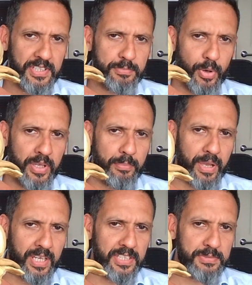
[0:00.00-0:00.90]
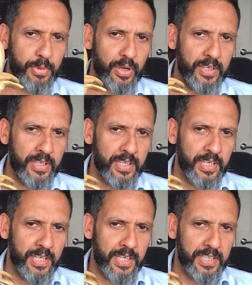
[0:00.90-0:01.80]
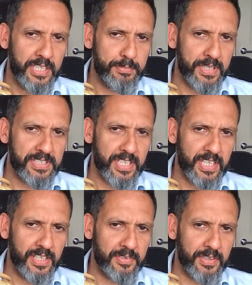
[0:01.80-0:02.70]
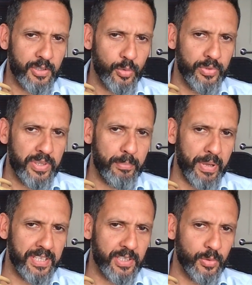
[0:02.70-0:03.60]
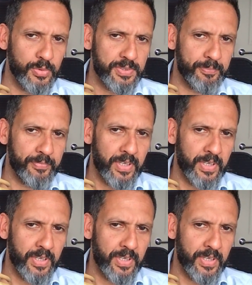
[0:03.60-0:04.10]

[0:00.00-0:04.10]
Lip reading: of the spine, back of the spine. These bits here are called the pedicles.